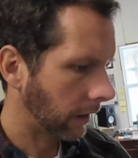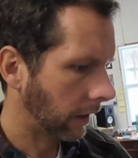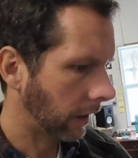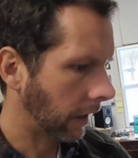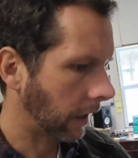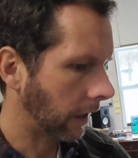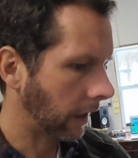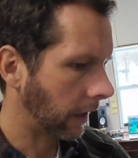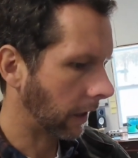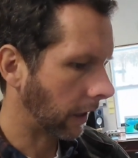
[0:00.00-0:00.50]

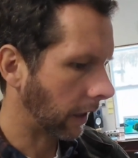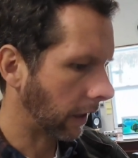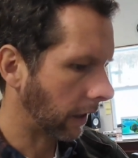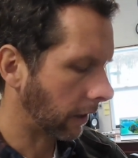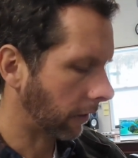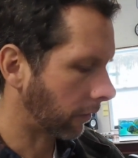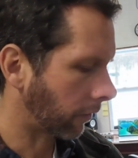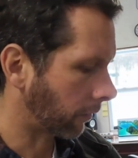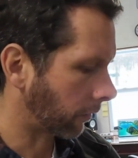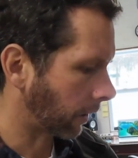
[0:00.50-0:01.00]
and
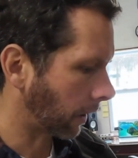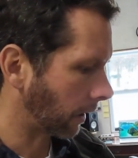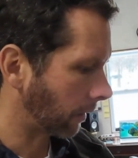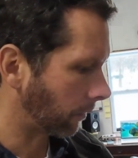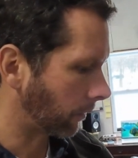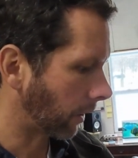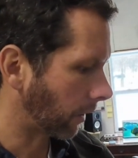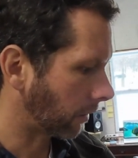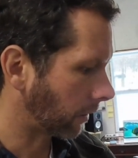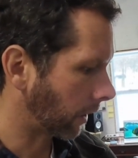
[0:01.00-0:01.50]
this is kind
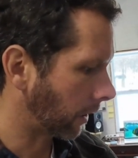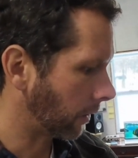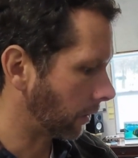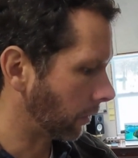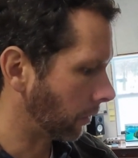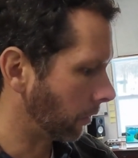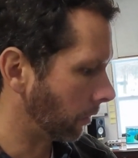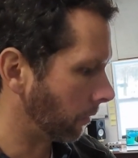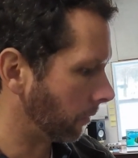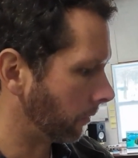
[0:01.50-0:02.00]
of nothing
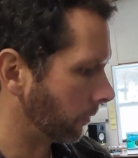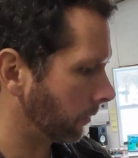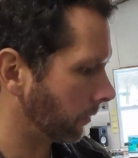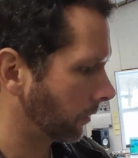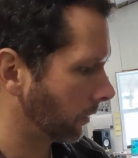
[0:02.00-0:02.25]
new